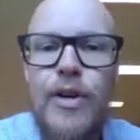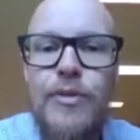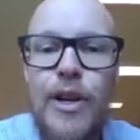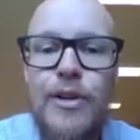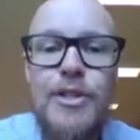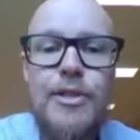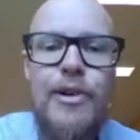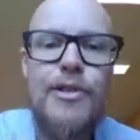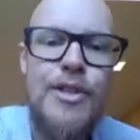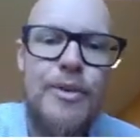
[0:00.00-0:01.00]
Coke
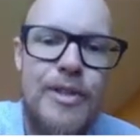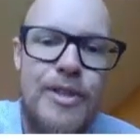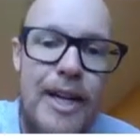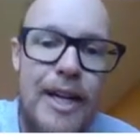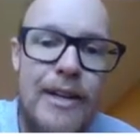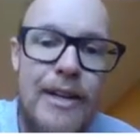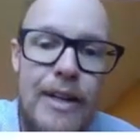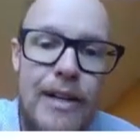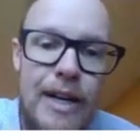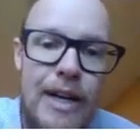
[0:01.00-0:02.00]
Zero. So we say,
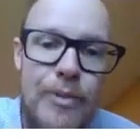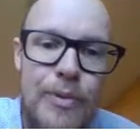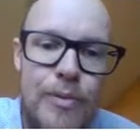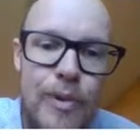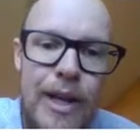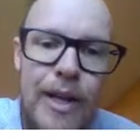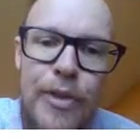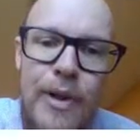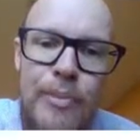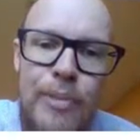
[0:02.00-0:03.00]
we write our
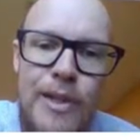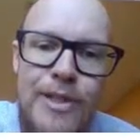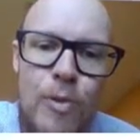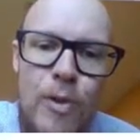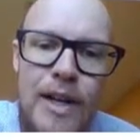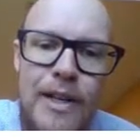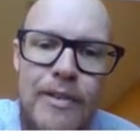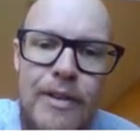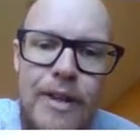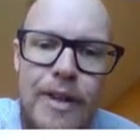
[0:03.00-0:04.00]
3 plus
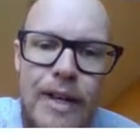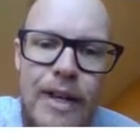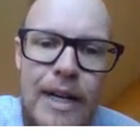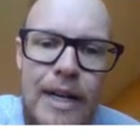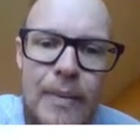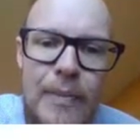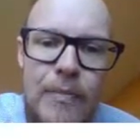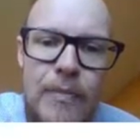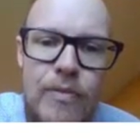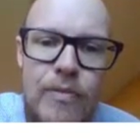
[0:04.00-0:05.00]
1
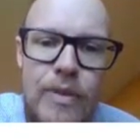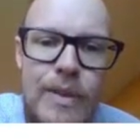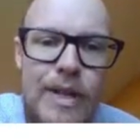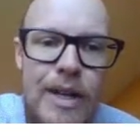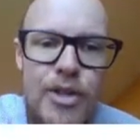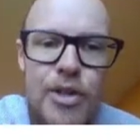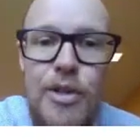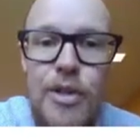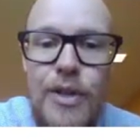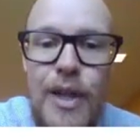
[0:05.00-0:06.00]

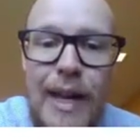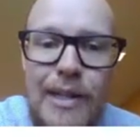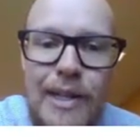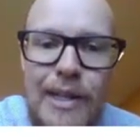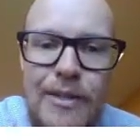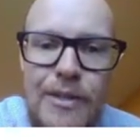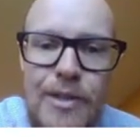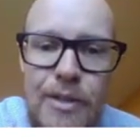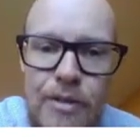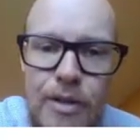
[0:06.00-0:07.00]
to the 8
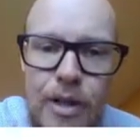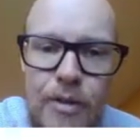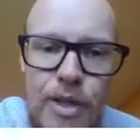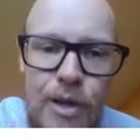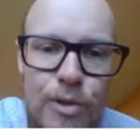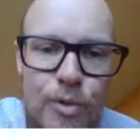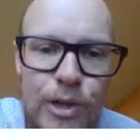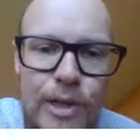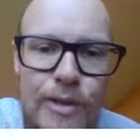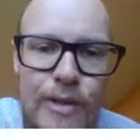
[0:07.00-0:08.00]
litres of soda
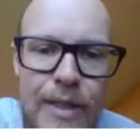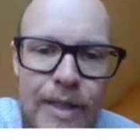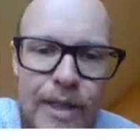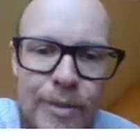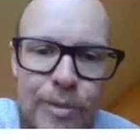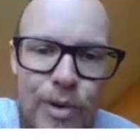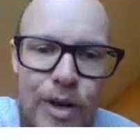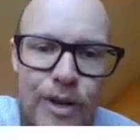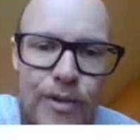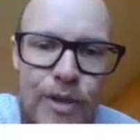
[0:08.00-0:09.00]
water. And then we
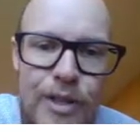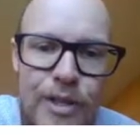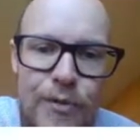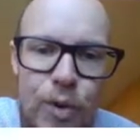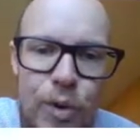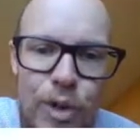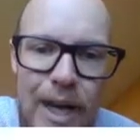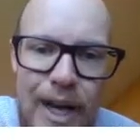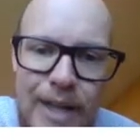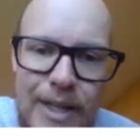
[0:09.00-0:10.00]
write that it's 4
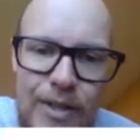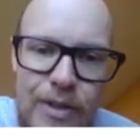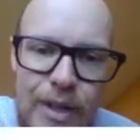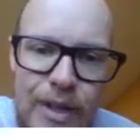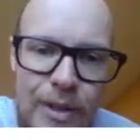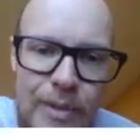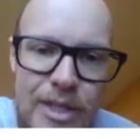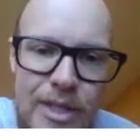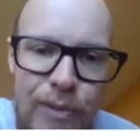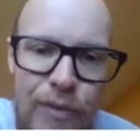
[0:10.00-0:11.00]
to 8. And then we
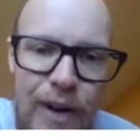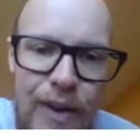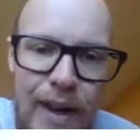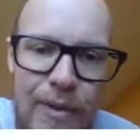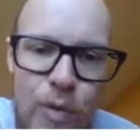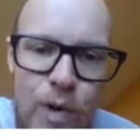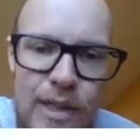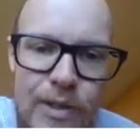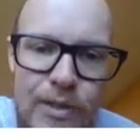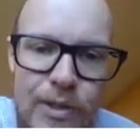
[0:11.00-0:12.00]
simplify that
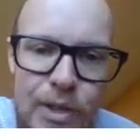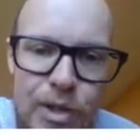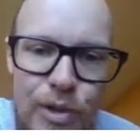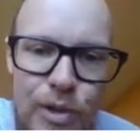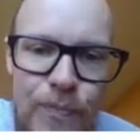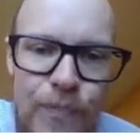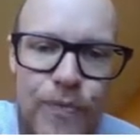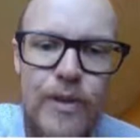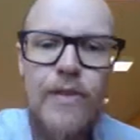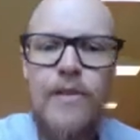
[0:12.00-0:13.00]
1 to 2.
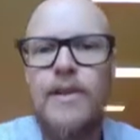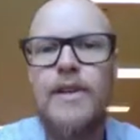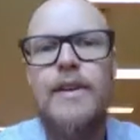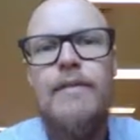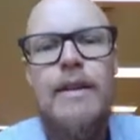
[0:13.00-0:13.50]
Okay?